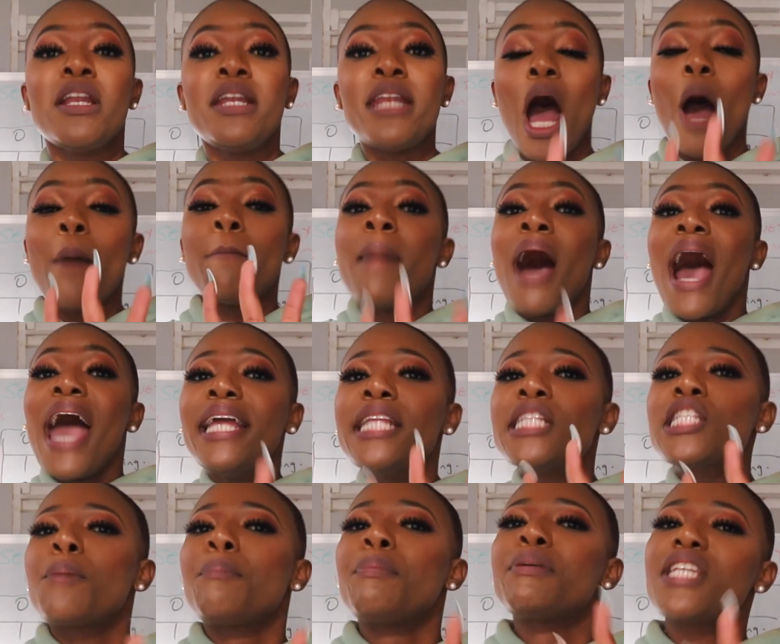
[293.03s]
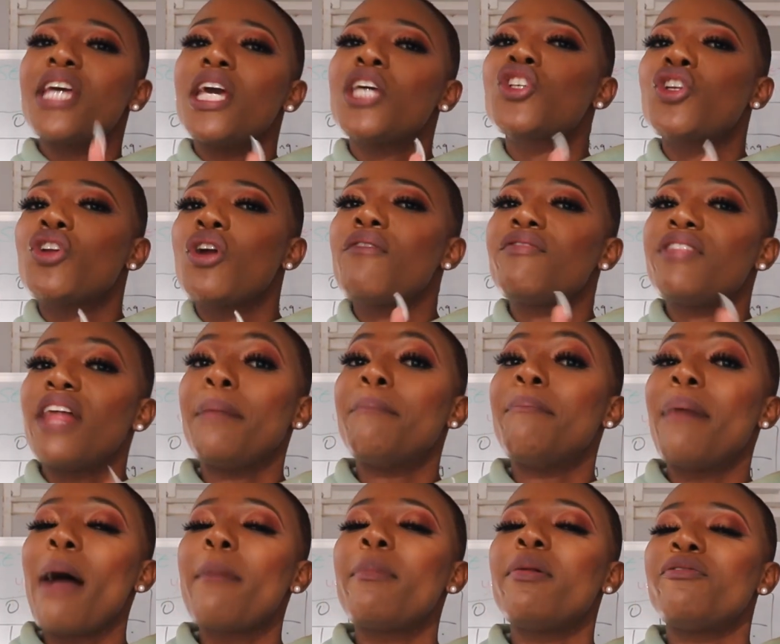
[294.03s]
Now, my interpretation of
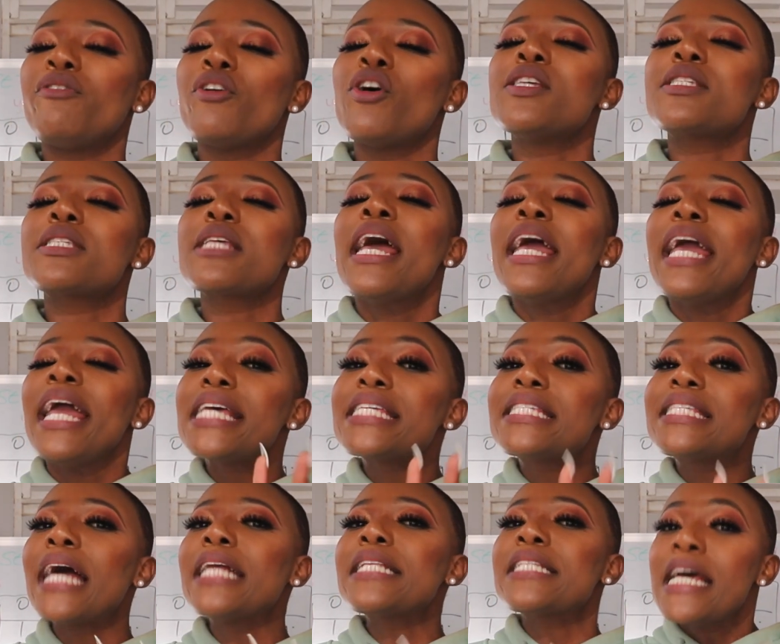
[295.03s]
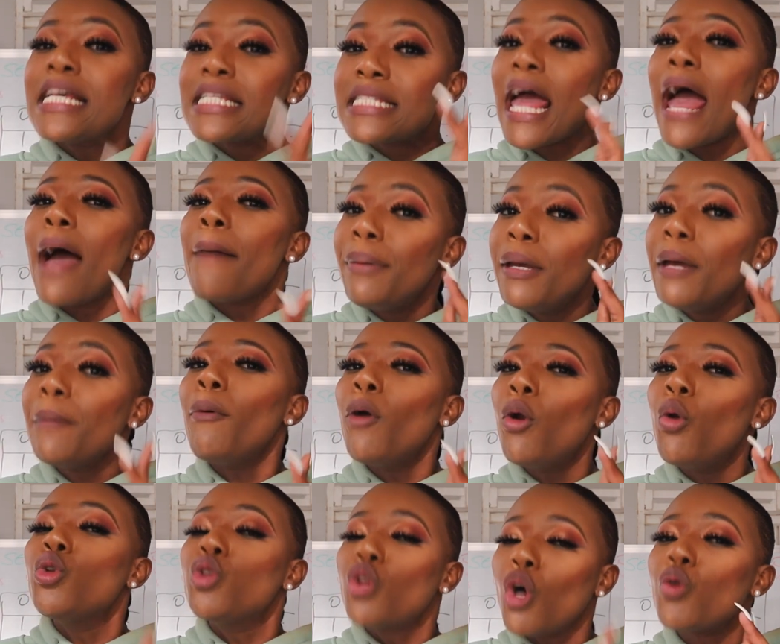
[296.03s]
that Bible verse is that there are
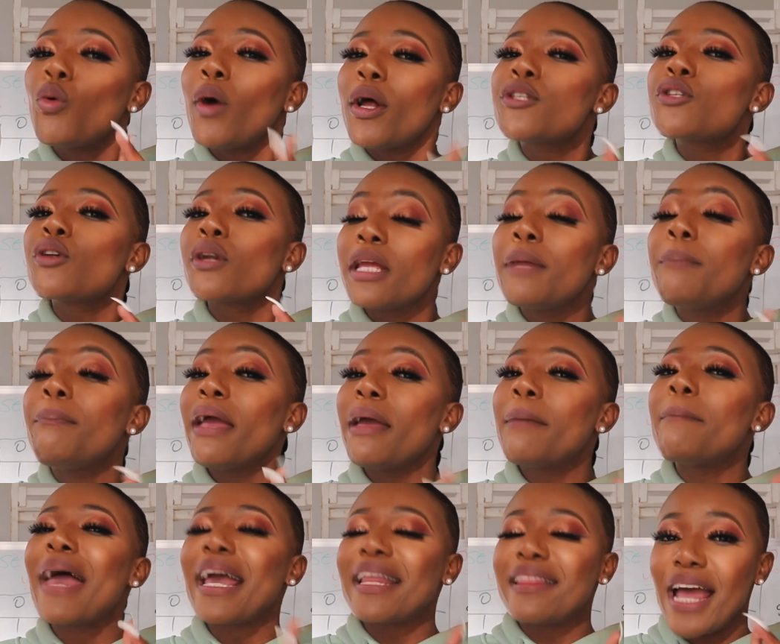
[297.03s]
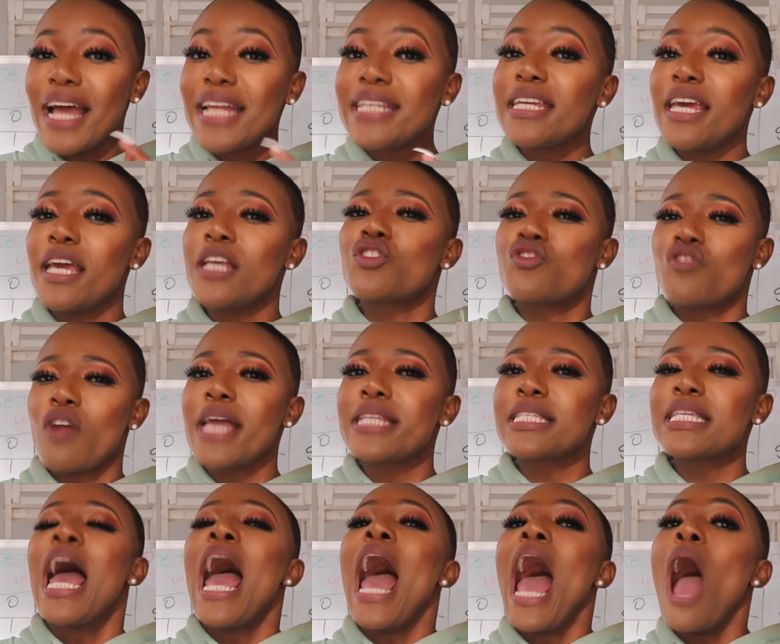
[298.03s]
people who don't want to repay back their debts,
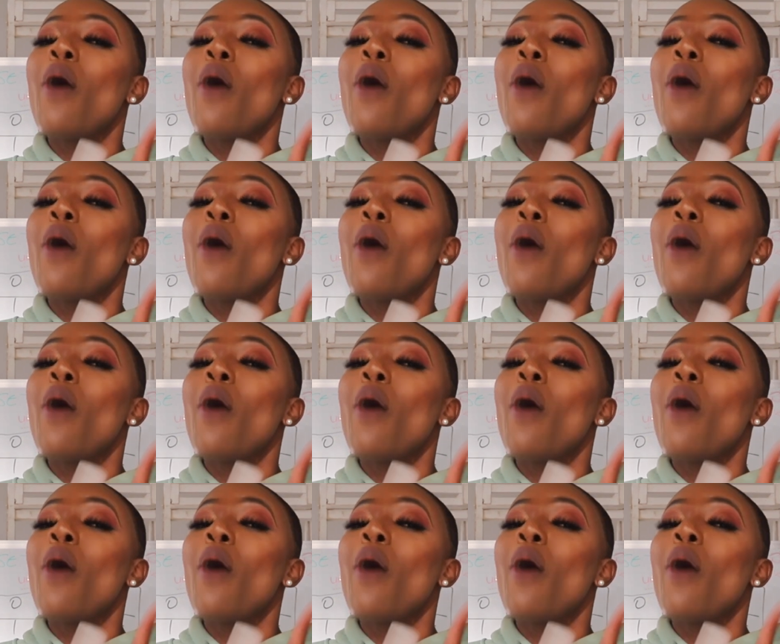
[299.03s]
right?